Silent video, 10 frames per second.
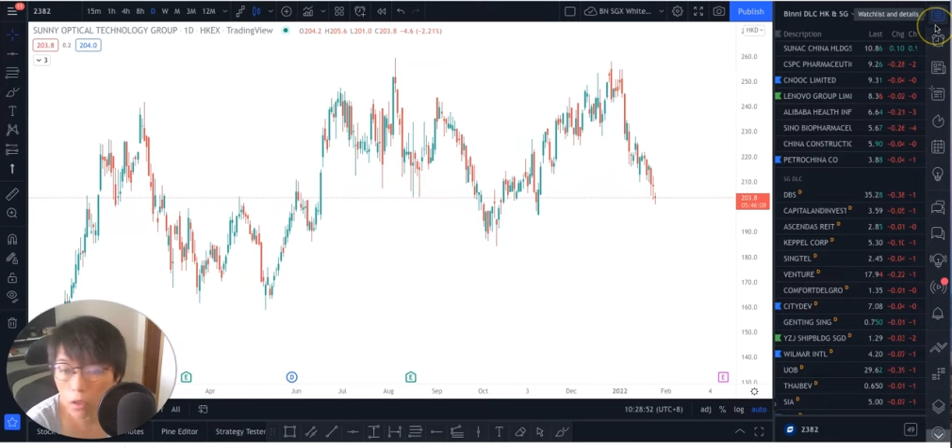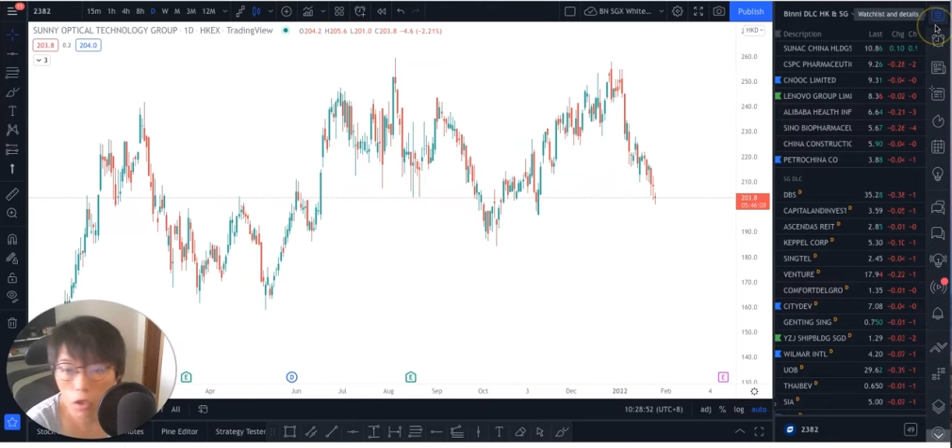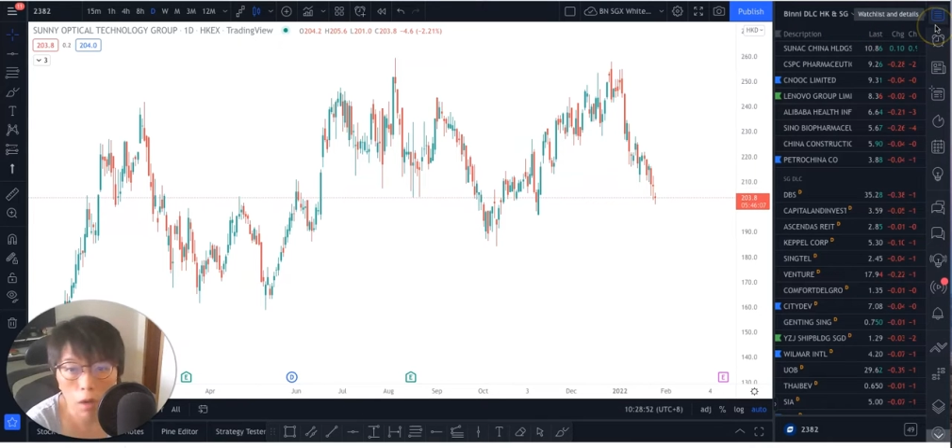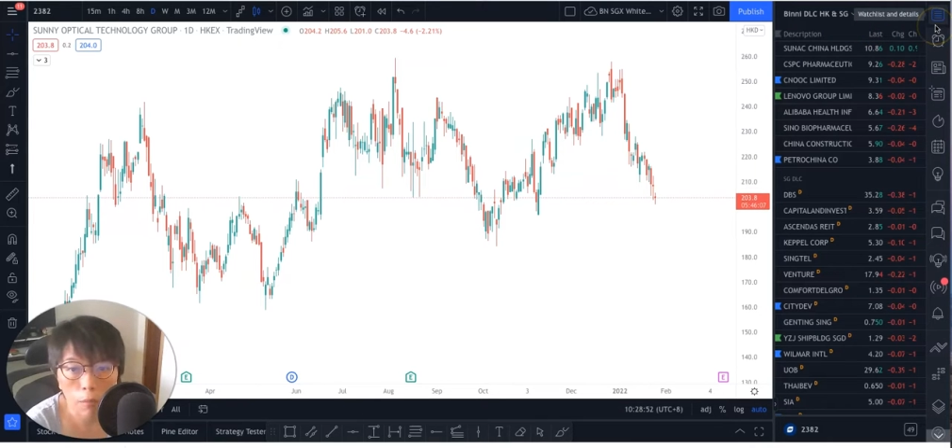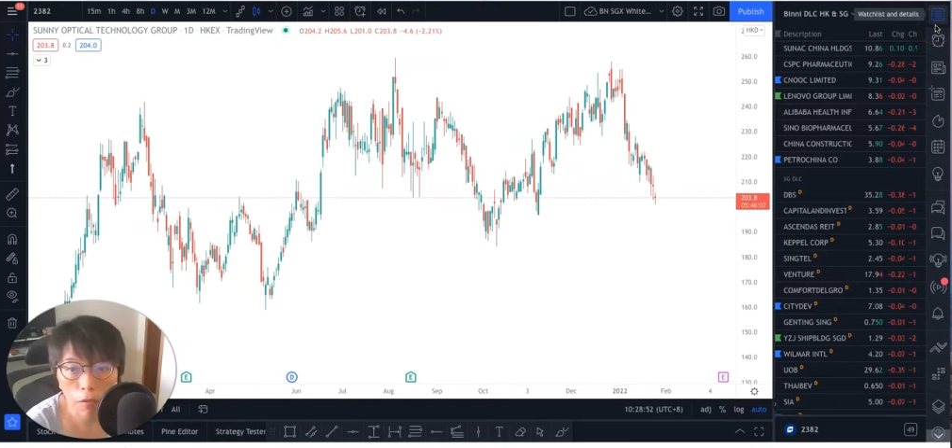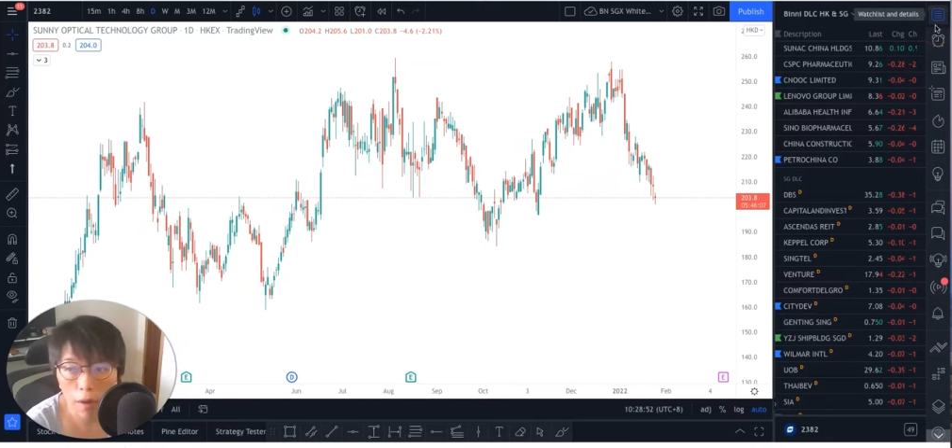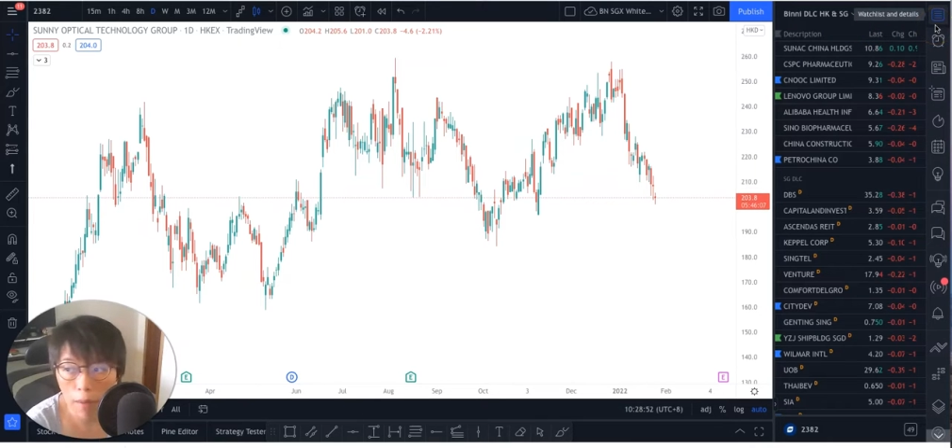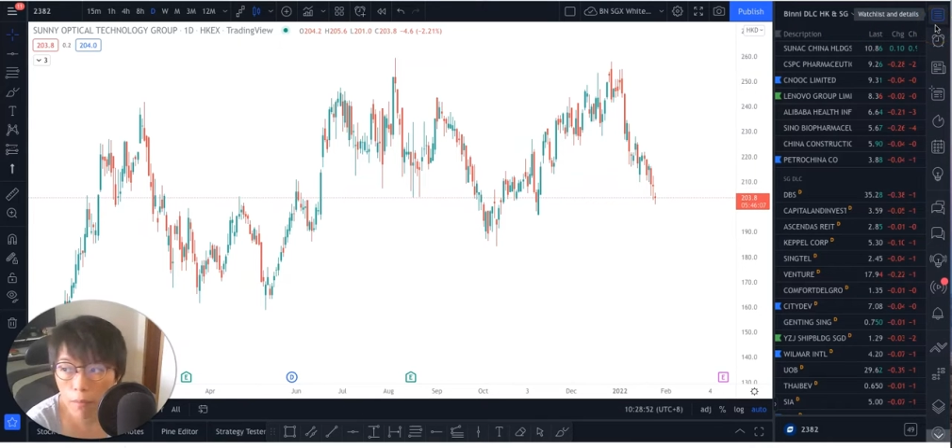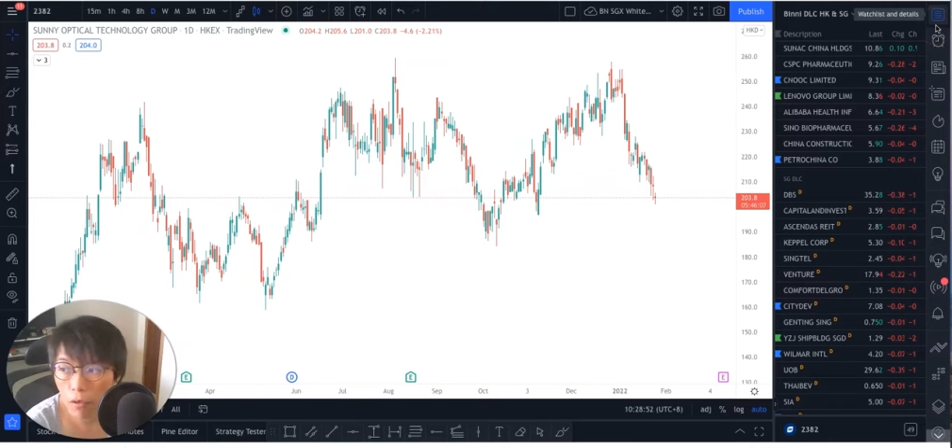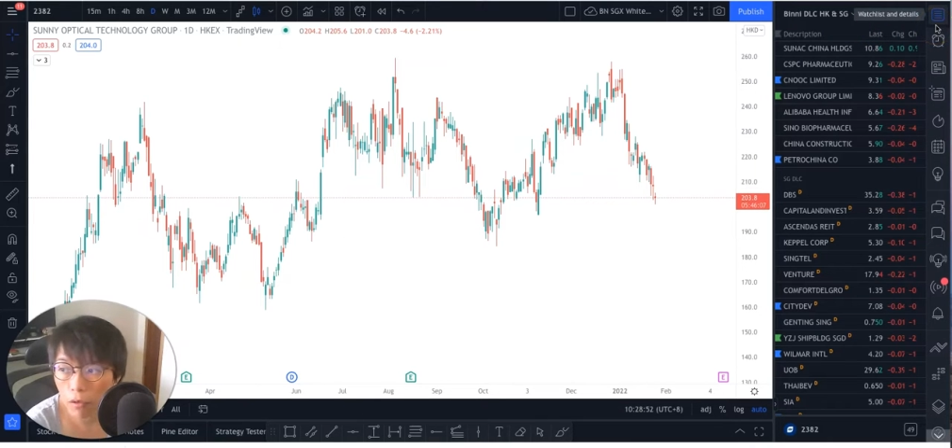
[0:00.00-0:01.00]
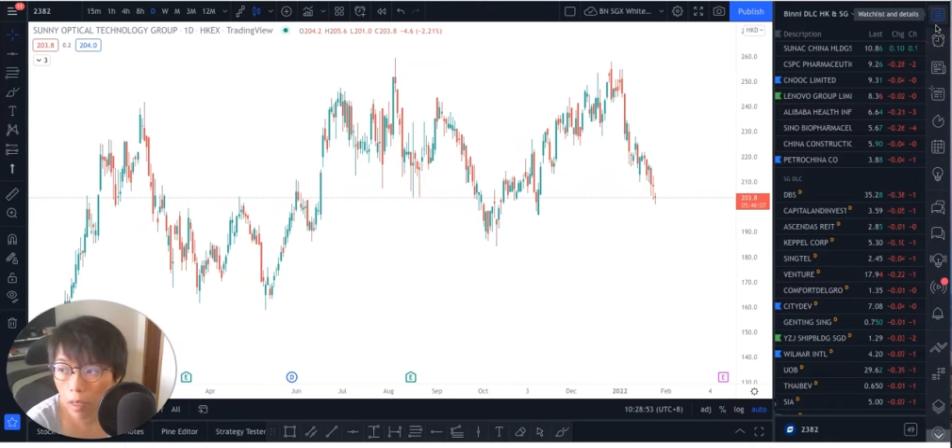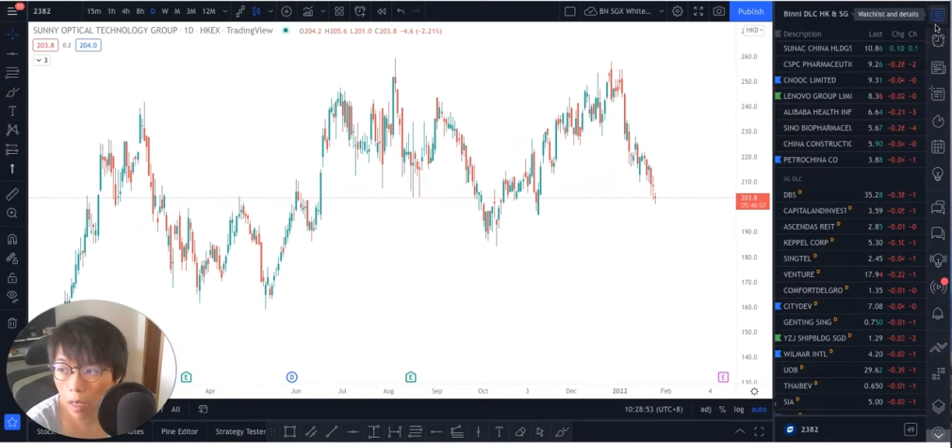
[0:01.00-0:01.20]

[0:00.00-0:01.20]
top rightmost.